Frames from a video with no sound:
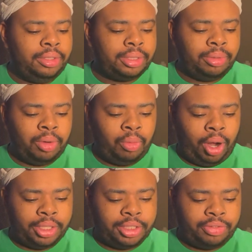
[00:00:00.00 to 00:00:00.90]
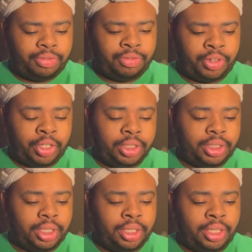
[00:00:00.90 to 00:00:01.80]
So I'm gonna watch it
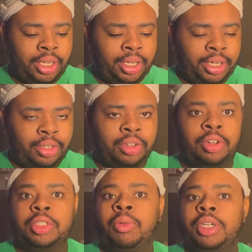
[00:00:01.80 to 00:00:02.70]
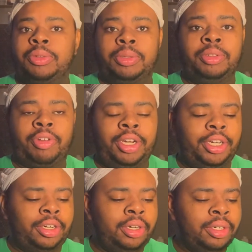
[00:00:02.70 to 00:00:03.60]
first again, and you can also watch it with me right
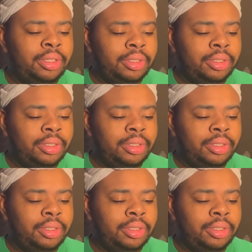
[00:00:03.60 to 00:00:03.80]
here. I